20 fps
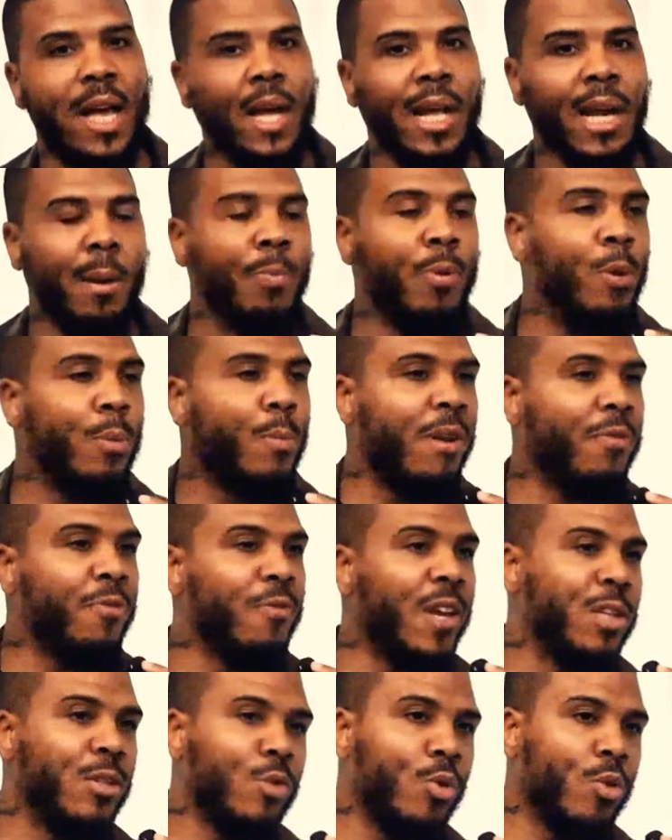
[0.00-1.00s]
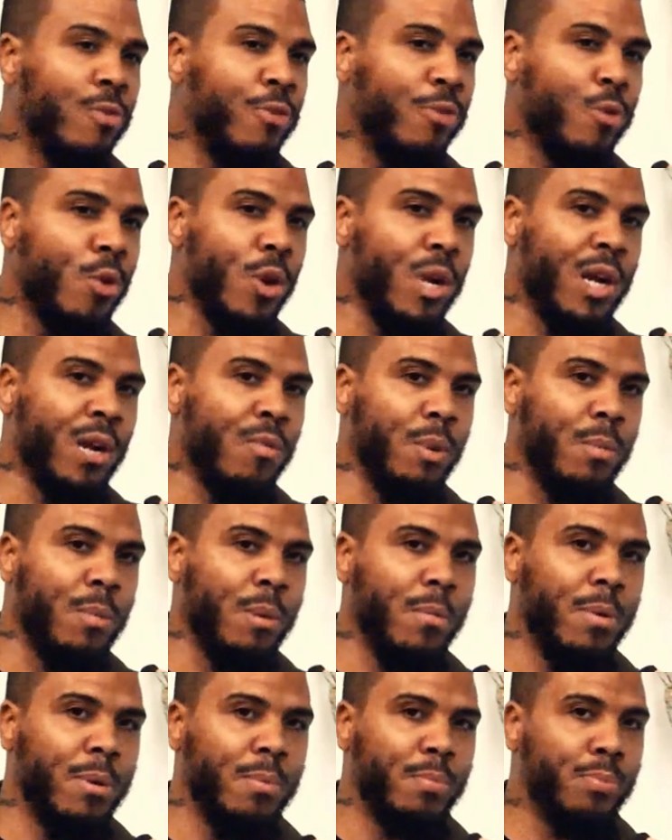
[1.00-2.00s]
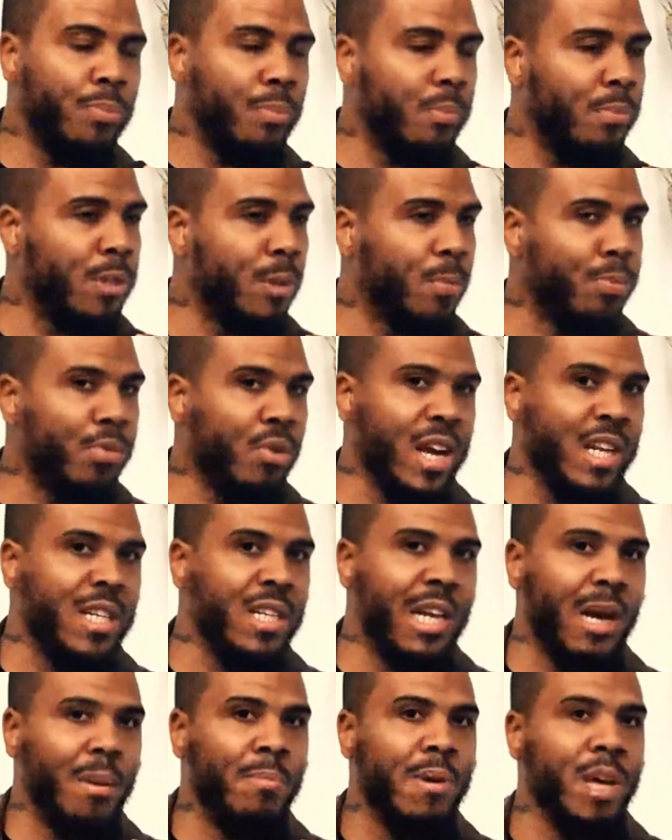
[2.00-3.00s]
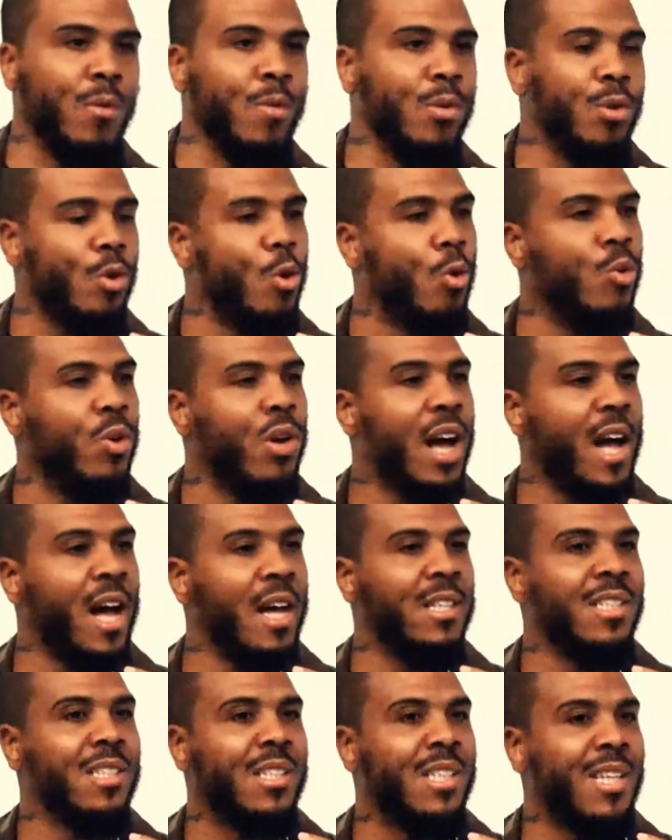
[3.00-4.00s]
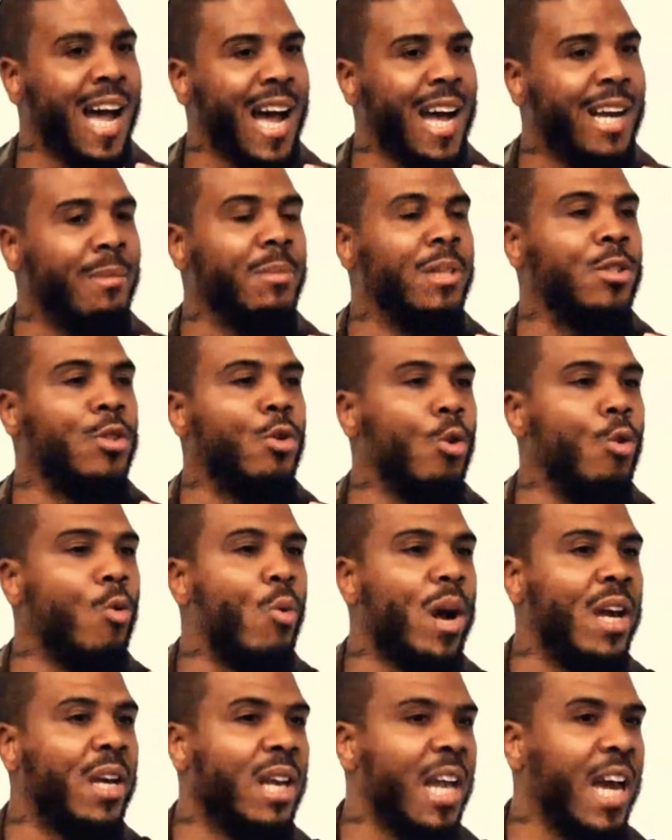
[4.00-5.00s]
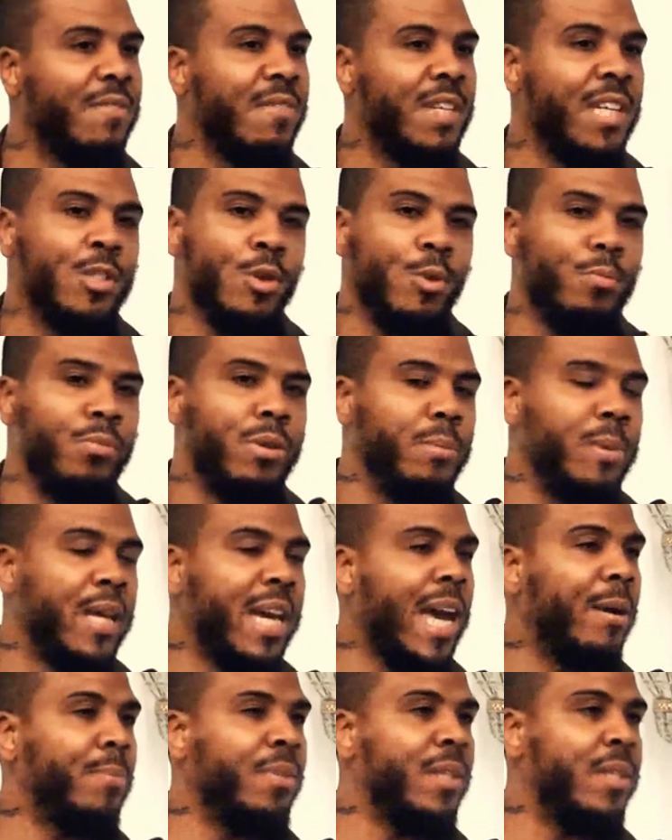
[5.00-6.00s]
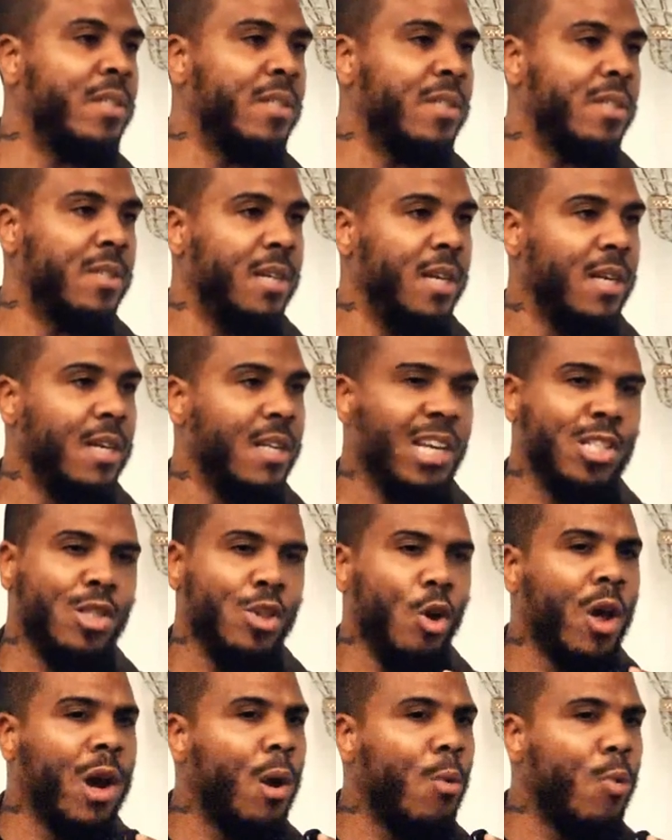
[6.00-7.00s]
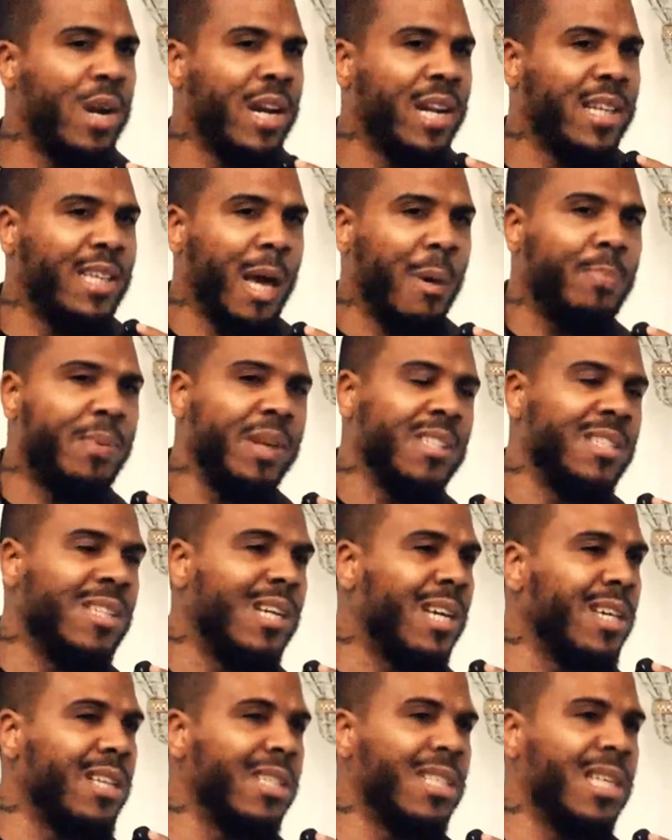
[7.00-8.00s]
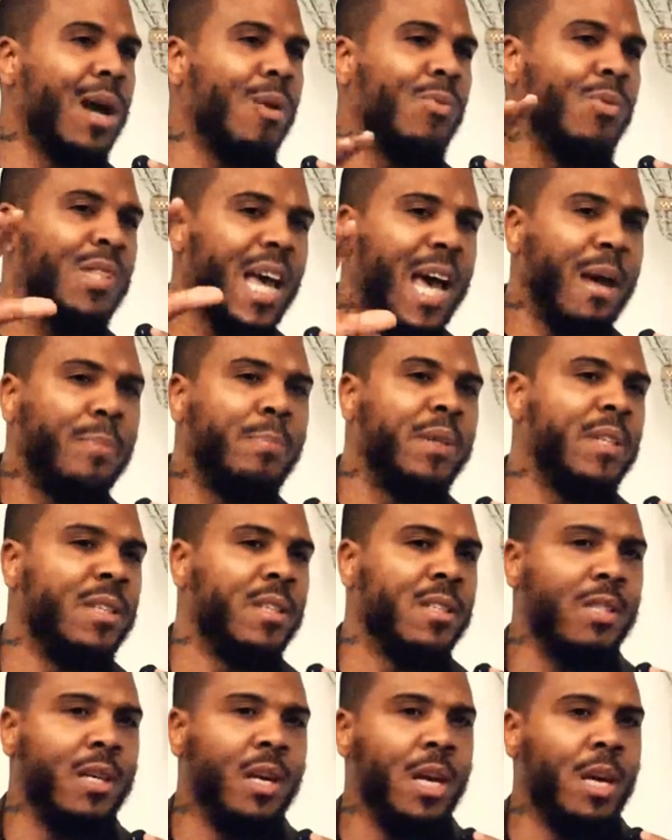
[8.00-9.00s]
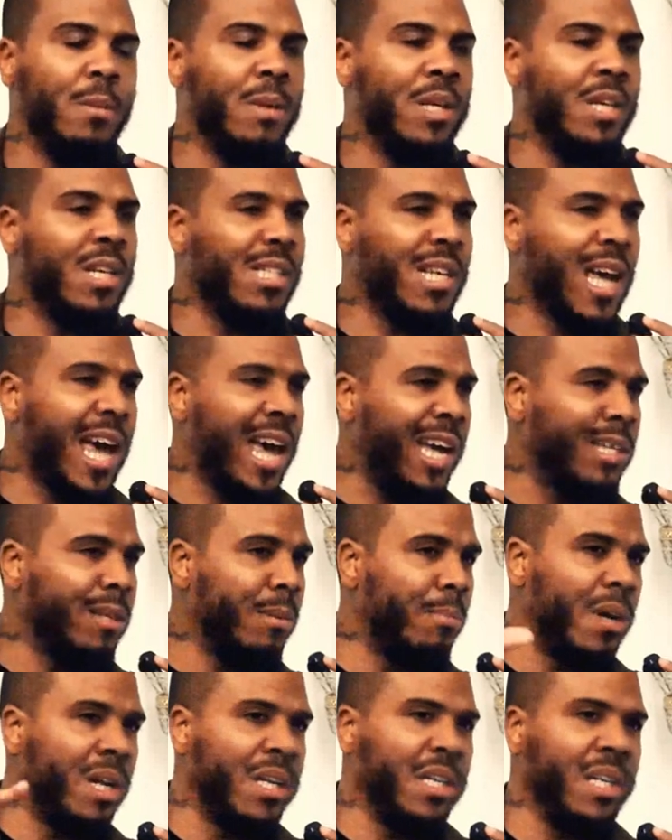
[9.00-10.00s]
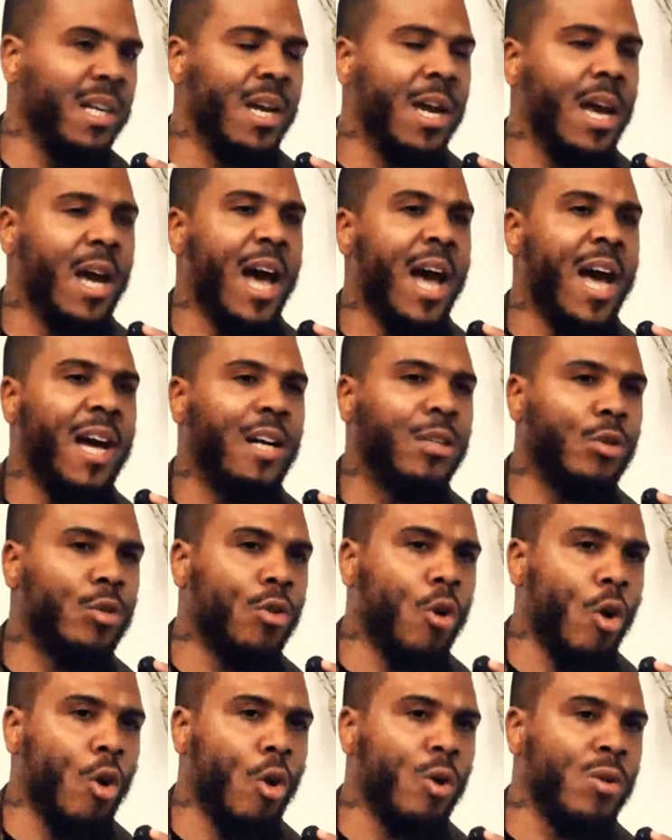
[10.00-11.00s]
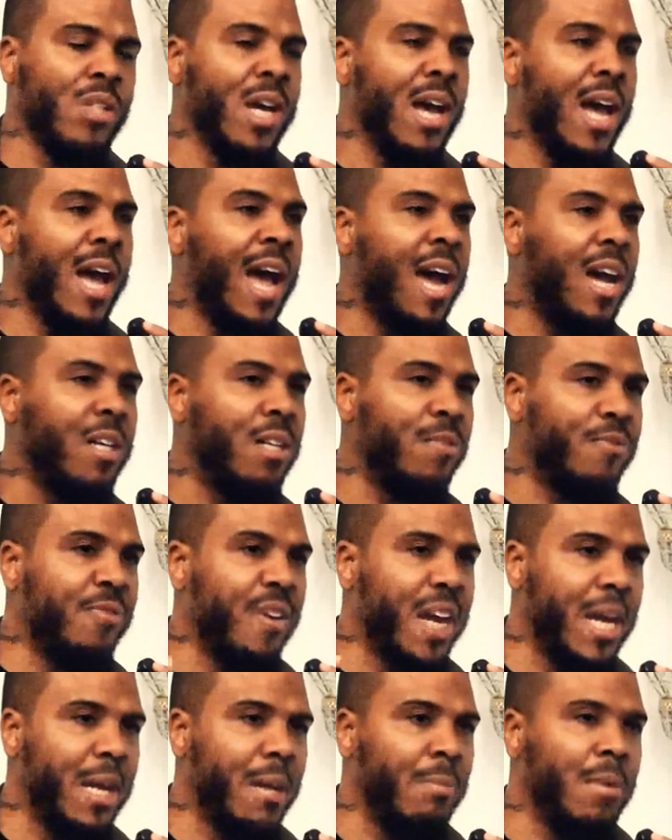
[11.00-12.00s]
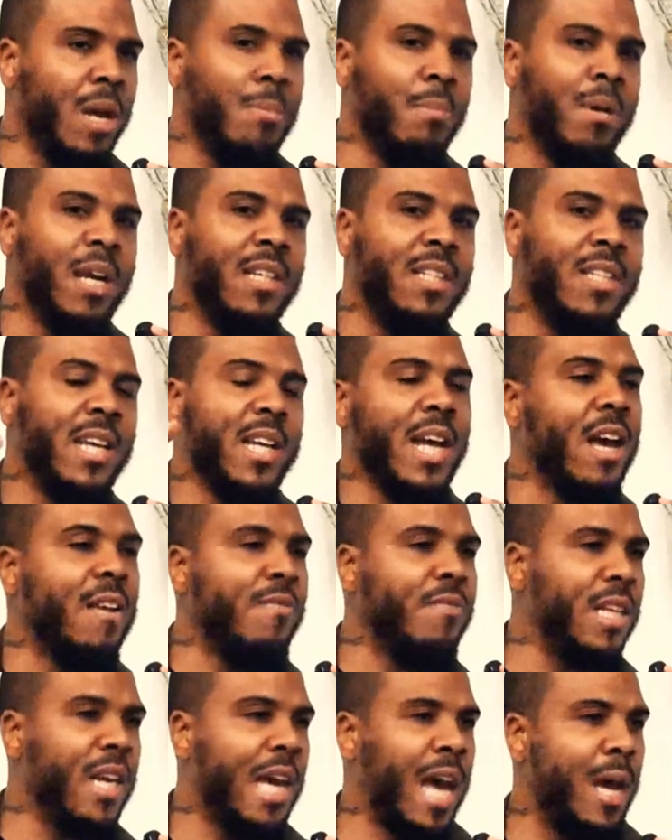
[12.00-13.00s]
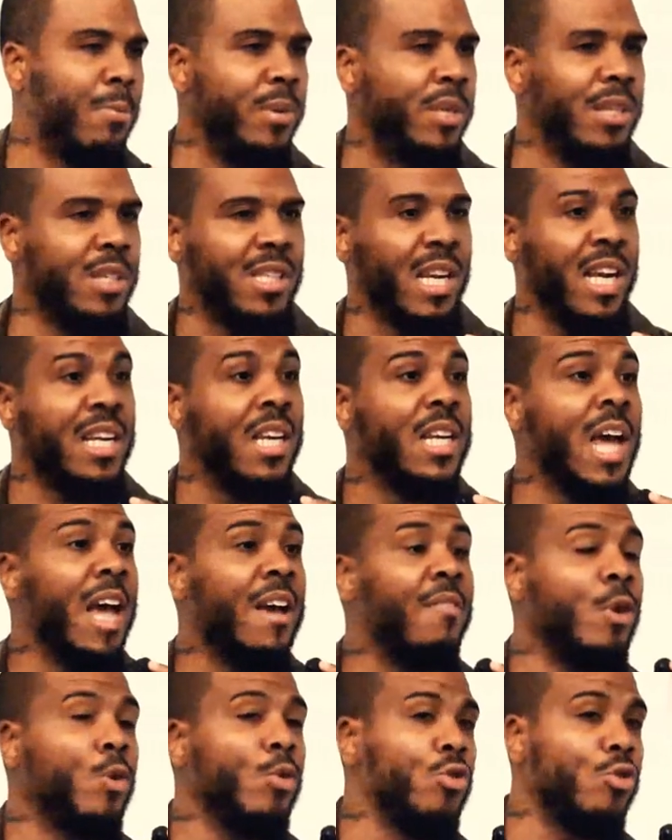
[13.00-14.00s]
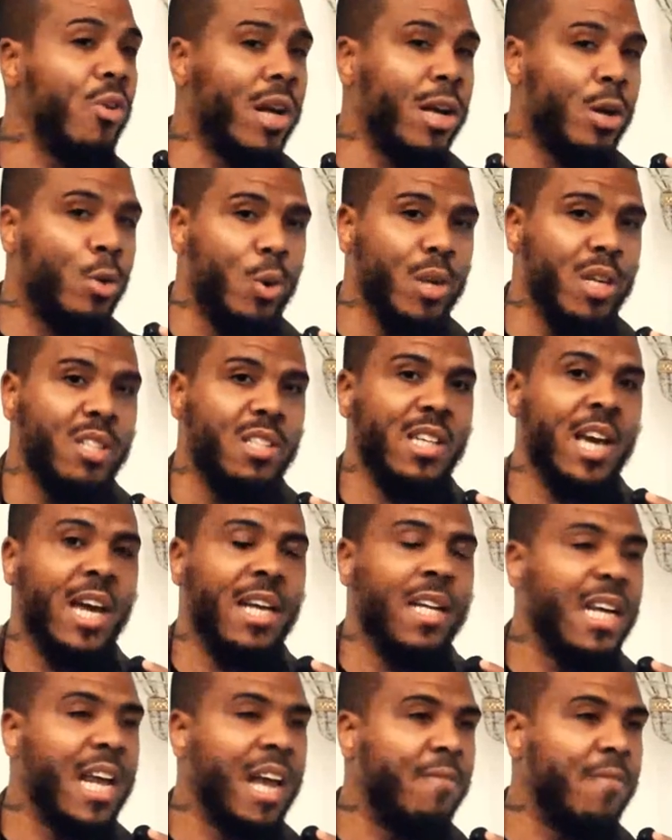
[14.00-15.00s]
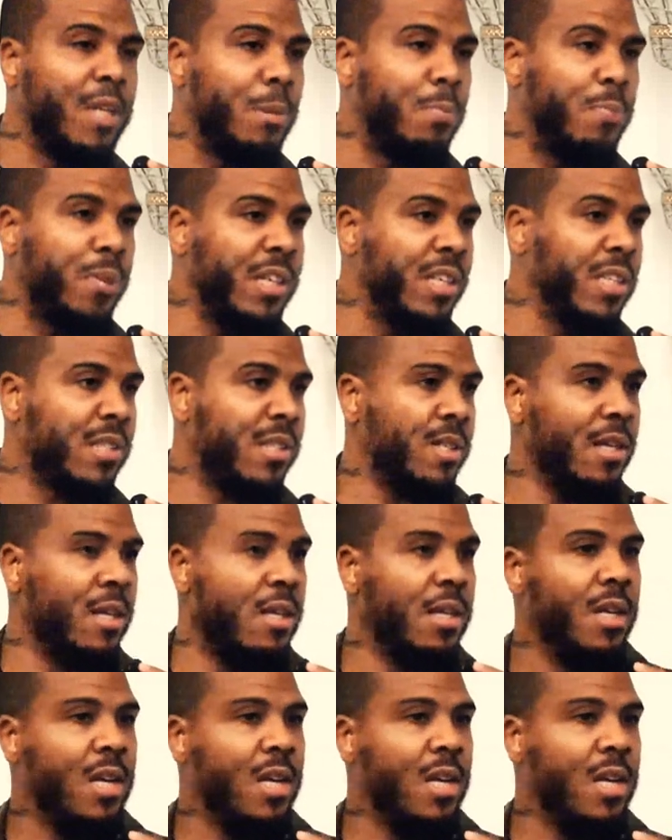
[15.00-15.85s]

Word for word: And I put my face on the floor and I remember the prayer that I made was, oh God, just guide me to a way of life that's going to bring me happiness. That's all I wanted at that particular time was happiness because I had the money, I had the cars, I had the fame, but I didn't have any happiness. I didn't have no tranquility. I didn't have any peace.